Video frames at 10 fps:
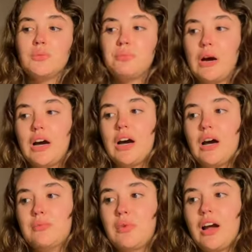But
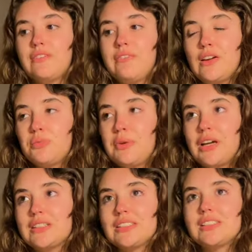I figured
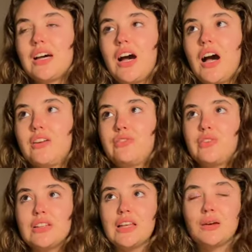because I
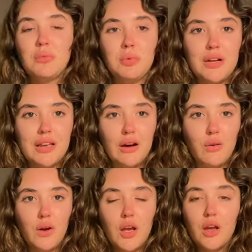feel like I've been putting
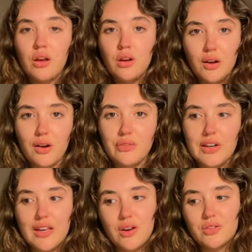out no
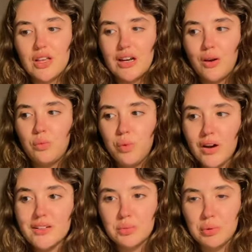videos, and I
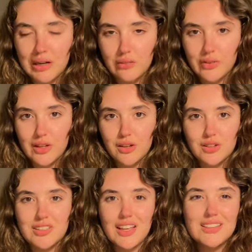want to put out videos
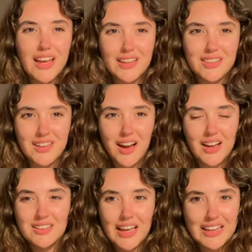because I like
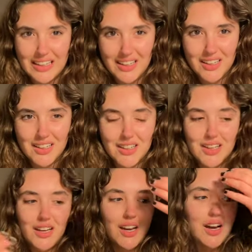it.
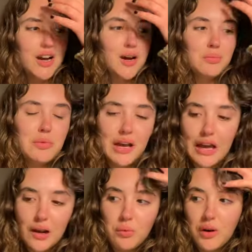And
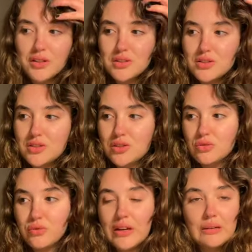I want to
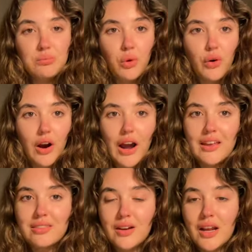read more. I
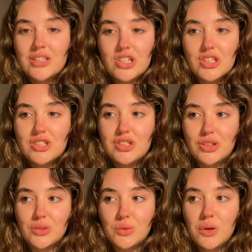thought I'd just
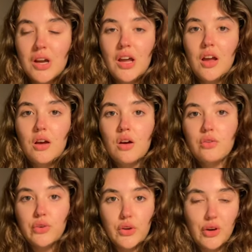do,
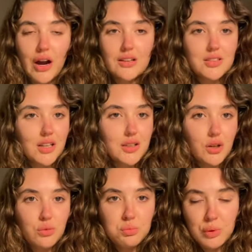for you guys, a
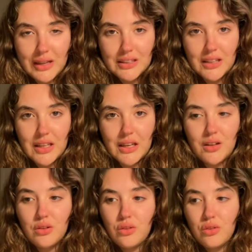little weekly
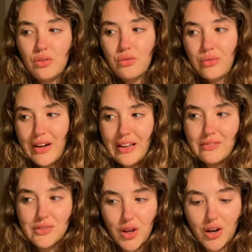reading
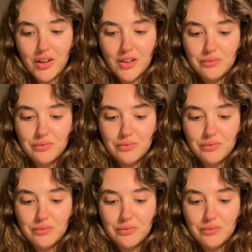vlog.